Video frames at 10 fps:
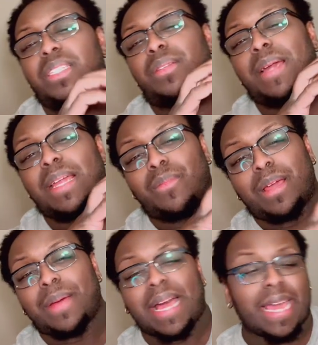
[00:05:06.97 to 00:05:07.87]
some kind of way
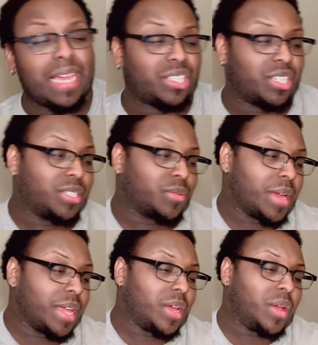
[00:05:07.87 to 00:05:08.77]
about Ashley as
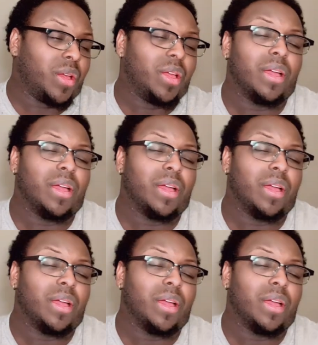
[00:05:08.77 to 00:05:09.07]
well,